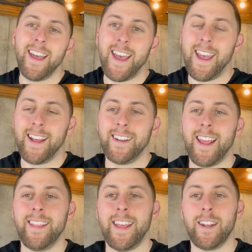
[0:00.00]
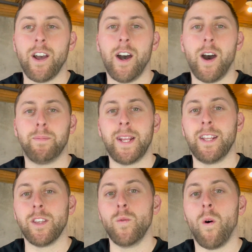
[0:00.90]
and then
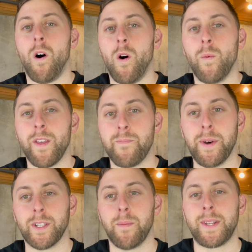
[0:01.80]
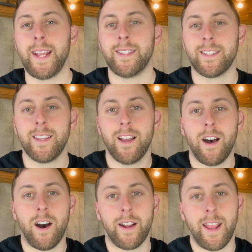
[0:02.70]
updating you all with build updates
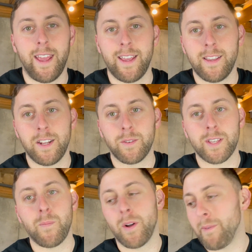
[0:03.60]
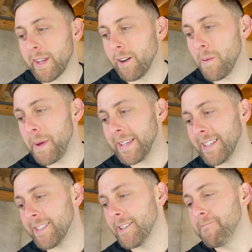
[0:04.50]
on a somewhat regular
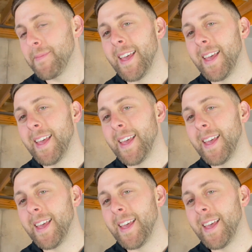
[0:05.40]
basis.